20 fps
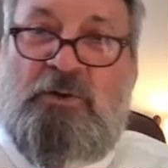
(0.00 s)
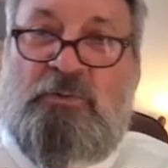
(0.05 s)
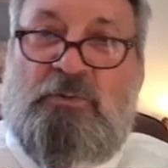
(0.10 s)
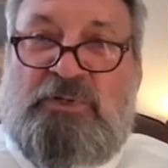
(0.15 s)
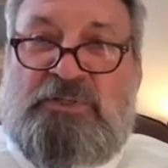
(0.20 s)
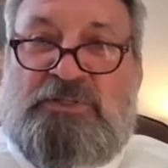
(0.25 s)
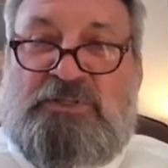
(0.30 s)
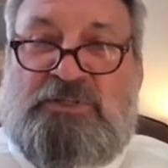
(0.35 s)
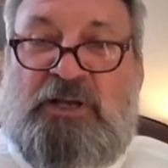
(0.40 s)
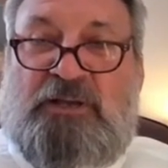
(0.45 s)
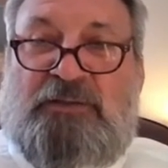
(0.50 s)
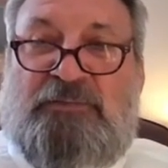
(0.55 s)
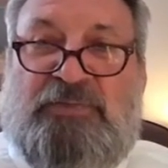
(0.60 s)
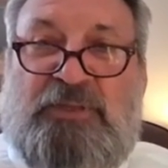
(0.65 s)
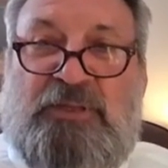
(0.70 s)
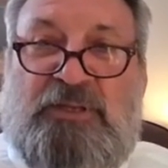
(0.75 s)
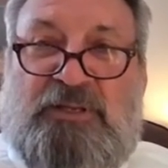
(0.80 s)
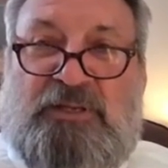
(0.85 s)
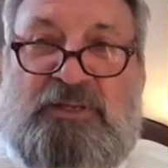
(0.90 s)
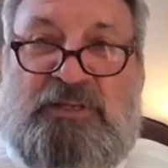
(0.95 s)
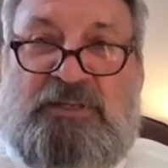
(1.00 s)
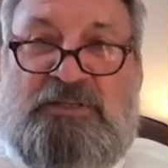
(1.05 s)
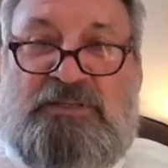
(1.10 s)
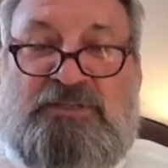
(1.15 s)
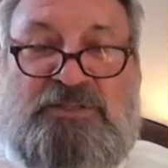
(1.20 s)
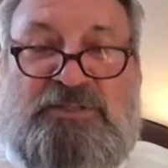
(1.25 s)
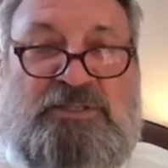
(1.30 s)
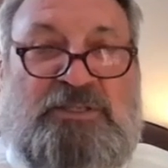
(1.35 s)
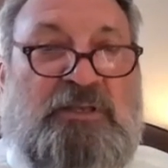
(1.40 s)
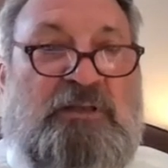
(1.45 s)
which I think
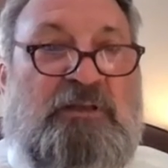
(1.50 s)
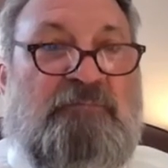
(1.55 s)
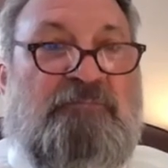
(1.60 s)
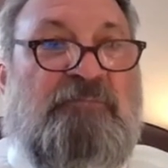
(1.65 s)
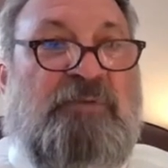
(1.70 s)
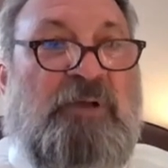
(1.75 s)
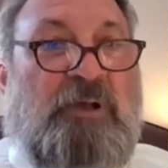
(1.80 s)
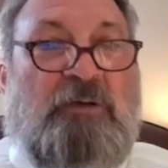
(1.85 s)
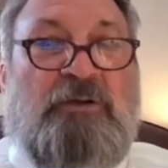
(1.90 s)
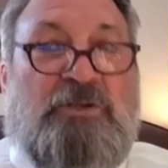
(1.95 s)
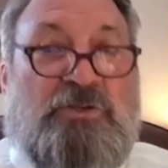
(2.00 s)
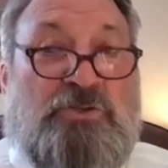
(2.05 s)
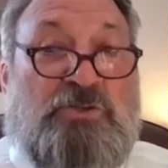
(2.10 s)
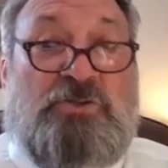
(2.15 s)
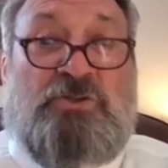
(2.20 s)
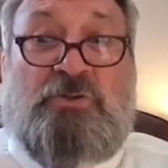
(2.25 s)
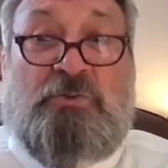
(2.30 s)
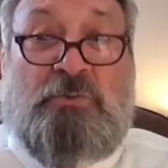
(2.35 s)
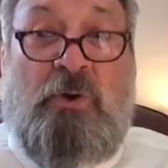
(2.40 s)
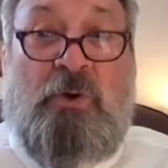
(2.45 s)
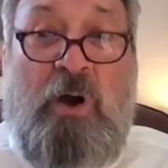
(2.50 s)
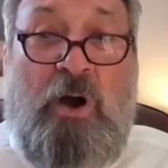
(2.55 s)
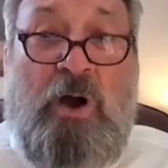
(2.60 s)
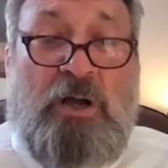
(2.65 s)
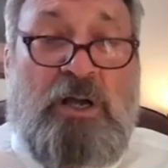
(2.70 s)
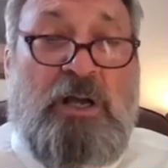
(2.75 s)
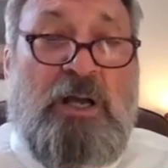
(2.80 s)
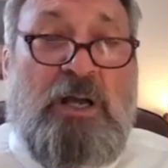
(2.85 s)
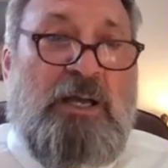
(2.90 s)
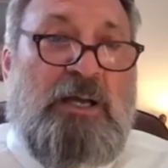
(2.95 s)
is a very
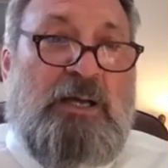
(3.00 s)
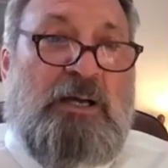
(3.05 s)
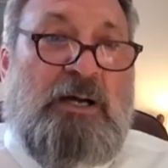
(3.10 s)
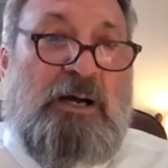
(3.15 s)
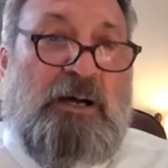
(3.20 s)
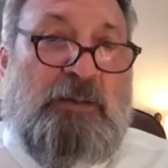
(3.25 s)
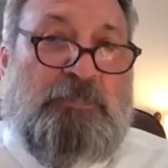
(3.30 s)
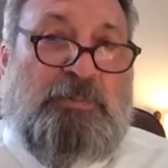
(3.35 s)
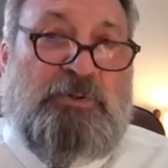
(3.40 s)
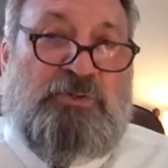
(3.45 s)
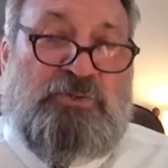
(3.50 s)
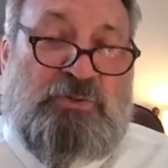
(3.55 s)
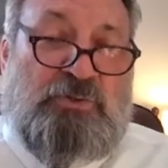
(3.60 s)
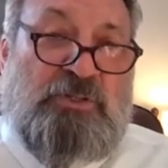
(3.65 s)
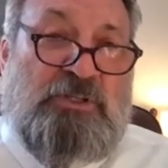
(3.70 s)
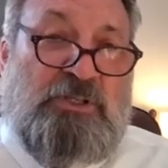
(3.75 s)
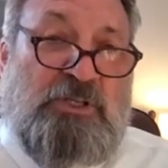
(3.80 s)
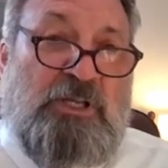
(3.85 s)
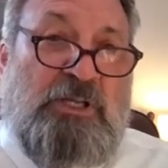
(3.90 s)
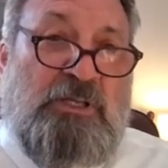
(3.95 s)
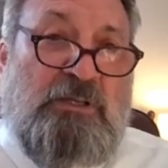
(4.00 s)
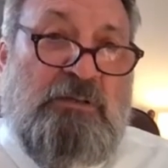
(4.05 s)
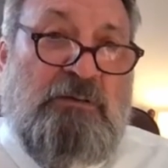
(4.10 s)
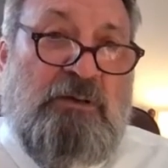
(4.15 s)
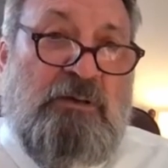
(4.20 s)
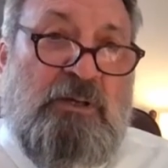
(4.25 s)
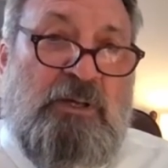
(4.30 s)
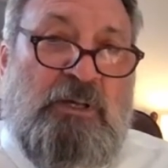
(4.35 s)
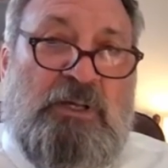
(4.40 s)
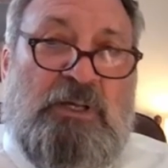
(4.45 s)
strong opportunity,
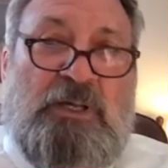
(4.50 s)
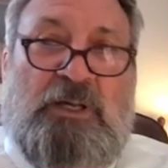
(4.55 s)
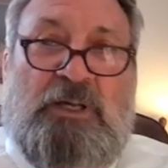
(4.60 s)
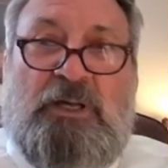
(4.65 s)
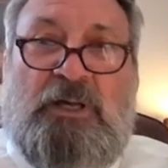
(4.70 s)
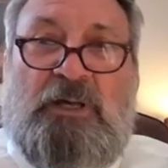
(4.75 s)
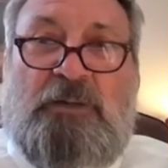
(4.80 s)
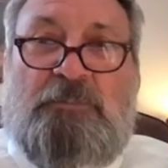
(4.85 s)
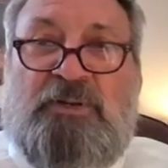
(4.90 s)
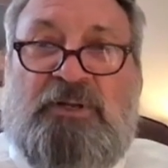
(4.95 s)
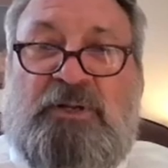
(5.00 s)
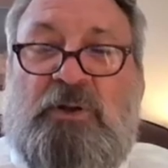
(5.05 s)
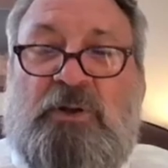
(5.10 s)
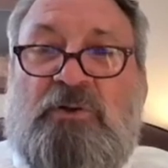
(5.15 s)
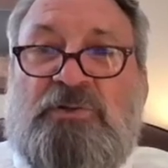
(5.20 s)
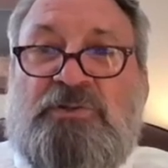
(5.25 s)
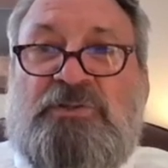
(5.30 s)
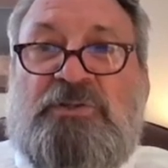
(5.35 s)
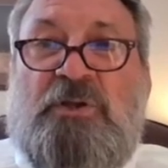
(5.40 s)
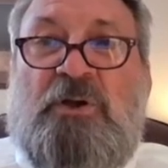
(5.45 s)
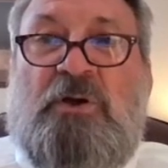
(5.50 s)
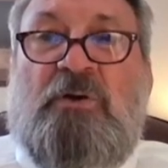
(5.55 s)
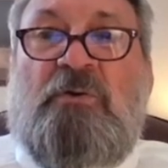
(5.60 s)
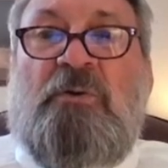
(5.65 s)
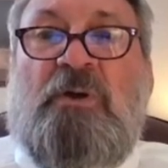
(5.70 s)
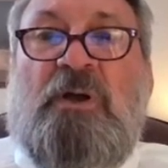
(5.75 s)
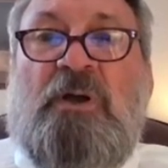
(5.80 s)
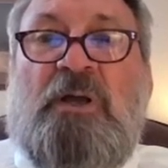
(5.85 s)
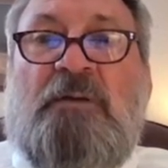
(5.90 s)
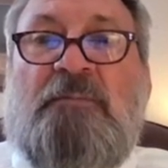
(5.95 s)
but
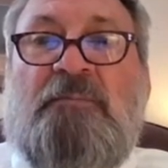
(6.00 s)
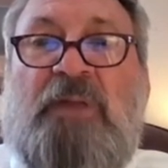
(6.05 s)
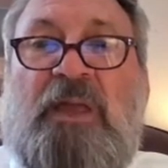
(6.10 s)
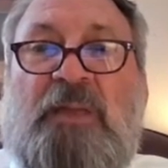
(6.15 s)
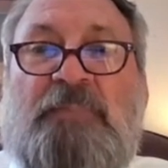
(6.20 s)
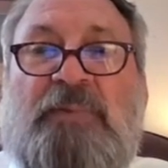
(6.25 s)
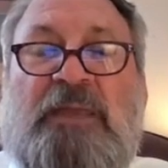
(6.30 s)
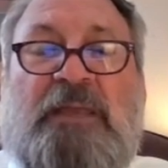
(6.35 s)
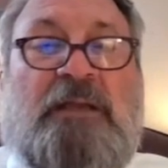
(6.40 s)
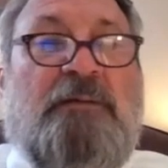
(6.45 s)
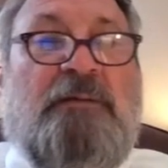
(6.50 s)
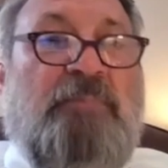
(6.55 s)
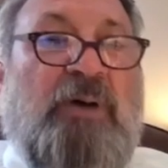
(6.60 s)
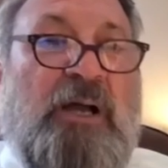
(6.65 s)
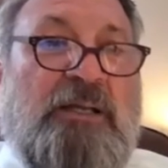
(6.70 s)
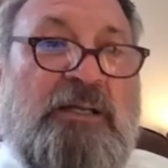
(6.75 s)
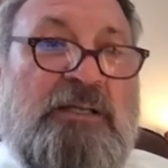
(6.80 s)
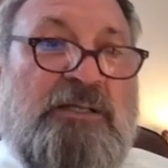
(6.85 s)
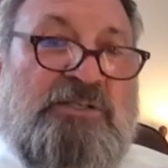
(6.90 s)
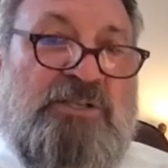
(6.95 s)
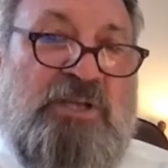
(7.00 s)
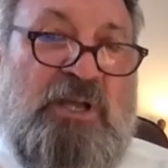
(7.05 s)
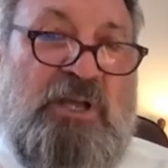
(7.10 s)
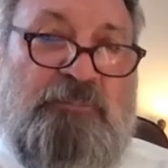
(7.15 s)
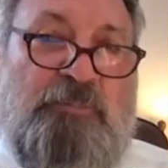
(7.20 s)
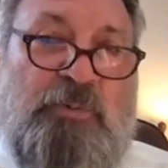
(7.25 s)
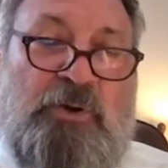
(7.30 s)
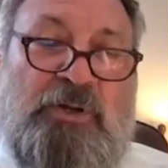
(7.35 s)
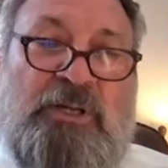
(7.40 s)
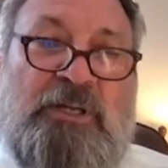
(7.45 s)
also maybe combining
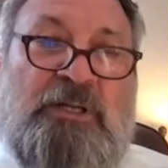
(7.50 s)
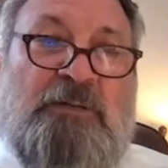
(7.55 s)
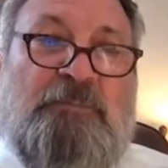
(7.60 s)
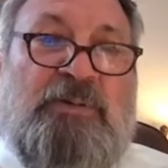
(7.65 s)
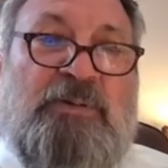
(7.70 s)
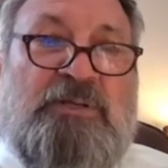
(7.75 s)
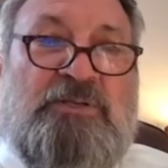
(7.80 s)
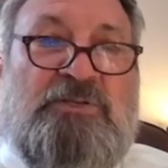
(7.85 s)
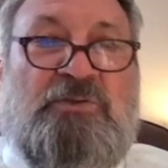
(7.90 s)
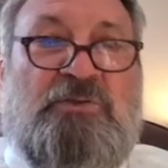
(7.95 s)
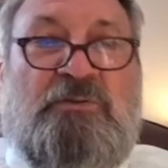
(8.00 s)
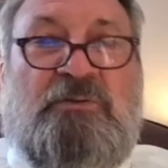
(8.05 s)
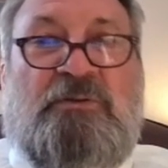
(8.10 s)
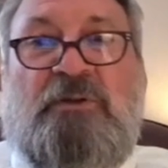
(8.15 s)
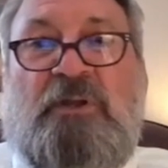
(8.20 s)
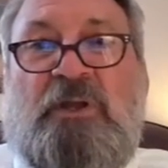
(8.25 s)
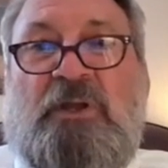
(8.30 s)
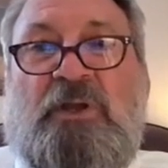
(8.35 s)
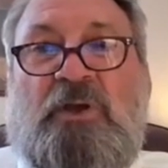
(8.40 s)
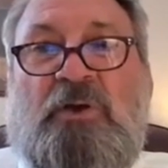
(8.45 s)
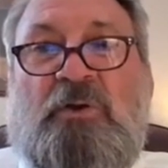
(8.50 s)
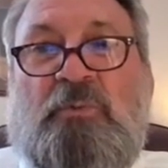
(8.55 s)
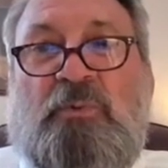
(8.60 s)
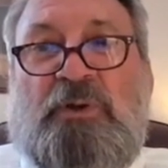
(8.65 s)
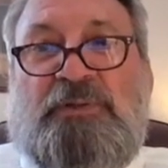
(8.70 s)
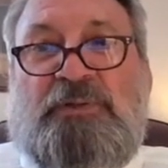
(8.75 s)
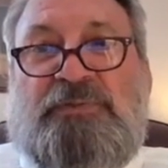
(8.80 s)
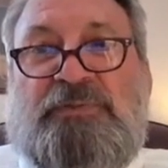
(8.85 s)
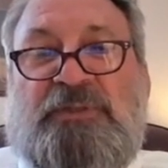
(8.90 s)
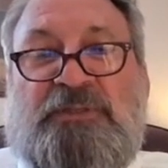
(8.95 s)
checkpoint inhibition
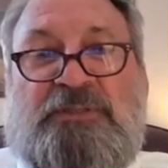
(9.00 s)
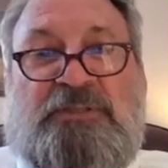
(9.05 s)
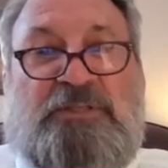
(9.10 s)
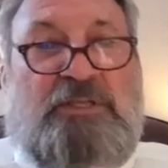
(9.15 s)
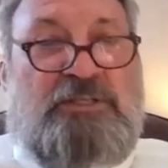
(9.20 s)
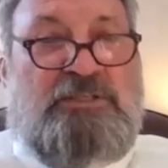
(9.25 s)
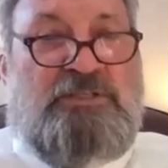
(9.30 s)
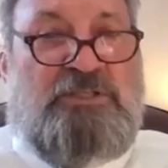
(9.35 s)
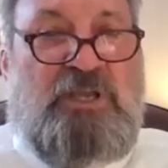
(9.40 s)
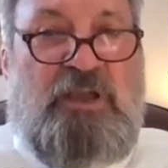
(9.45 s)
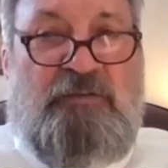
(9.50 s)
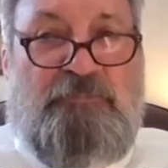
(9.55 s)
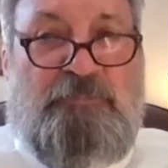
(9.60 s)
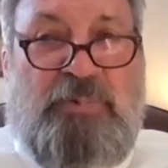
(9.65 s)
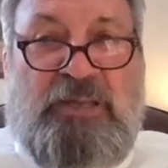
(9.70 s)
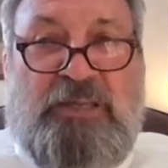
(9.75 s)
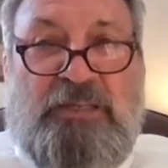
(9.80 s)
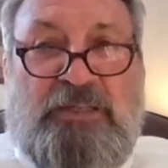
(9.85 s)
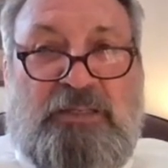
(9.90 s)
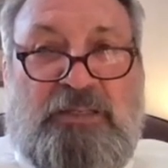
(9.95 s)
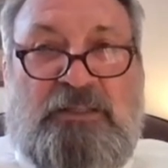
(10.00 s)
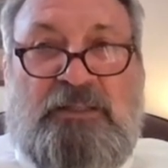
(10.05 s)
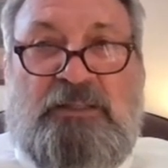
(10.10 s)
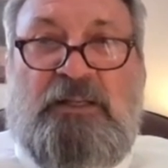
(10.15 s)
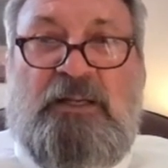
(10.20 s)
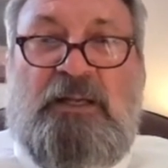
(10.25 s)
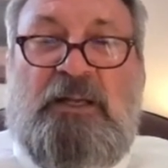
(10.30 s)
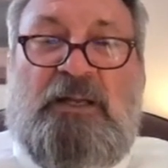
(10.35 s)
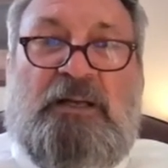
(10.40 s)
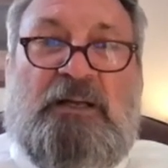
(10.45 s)
with TGF beta
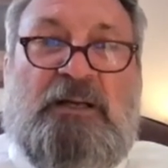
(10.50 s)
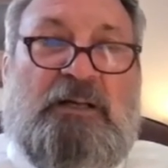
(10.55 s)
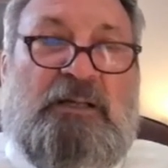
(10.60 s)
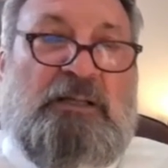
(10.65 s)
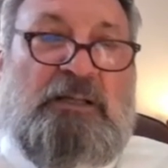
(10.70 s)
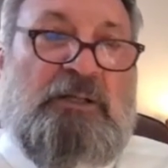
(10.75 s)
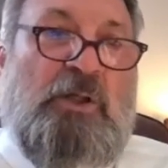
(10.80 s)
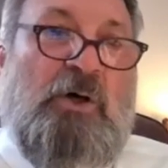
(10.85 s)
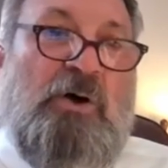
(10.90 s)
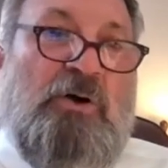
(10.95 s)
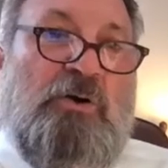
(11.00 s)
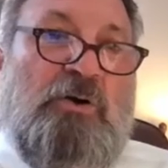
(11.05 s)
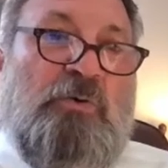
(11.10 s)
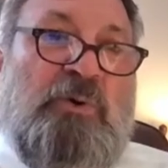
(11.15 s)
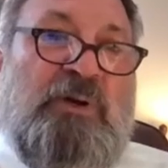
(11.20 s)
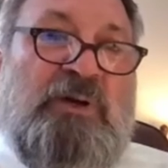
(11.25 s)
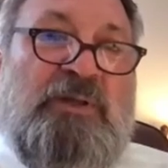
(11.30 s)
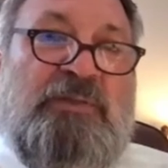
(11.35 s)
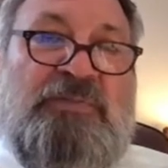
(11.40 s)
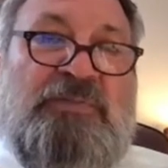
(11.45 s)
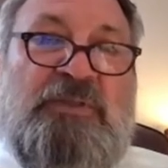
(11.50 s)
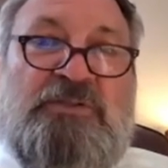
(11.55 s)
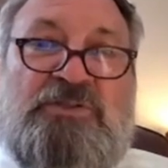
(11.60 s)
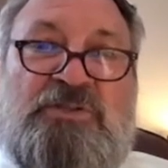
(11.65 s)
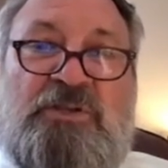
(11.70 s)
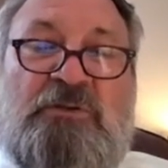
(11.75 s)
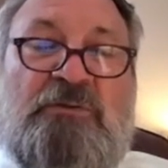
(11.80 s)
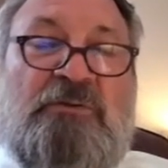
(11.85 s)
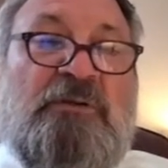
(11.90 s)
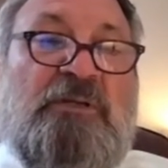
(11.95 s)
along with
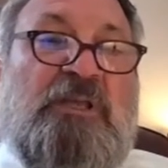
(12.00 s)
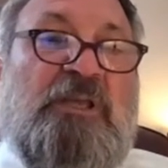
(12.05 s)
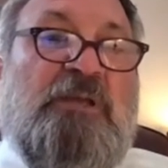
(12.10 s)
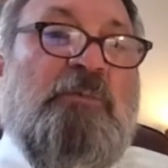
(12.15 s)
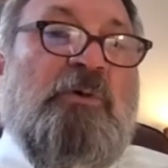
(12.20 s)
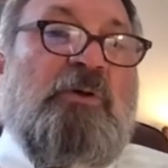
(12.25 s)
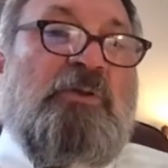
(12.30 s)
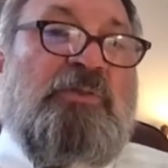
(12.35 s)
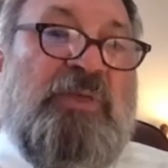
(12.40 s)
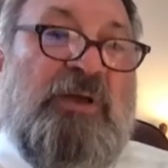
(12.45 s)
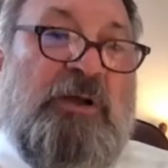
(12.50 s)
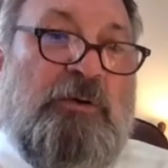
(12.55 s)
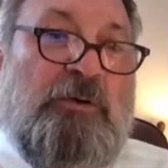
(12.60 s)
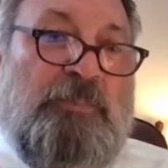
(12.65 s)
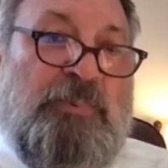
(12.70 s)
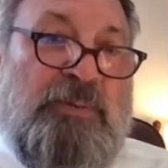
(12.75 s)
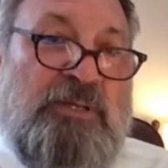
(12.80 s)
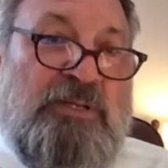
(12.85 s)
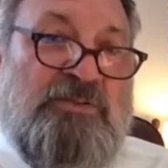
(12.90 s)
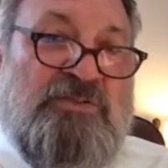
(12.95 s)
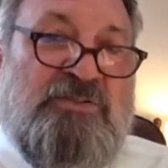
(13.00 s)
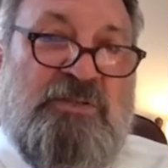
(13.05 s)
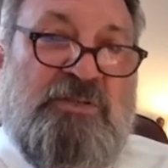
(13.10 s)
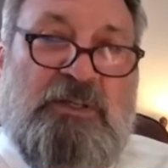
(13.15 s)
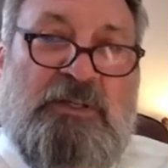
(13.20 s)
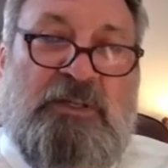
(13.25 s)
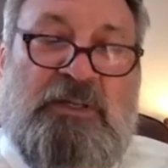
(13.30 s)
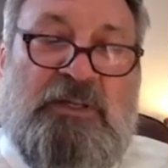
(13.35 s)
certain chemotherapies.